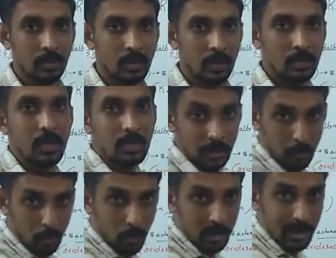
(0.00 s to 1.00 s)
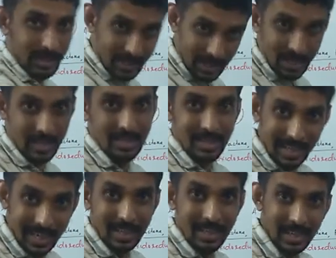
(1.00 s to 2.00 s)
this reporter gene,
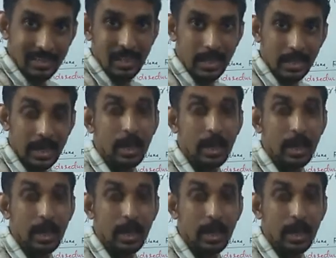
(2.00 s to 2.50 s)
CAT gene,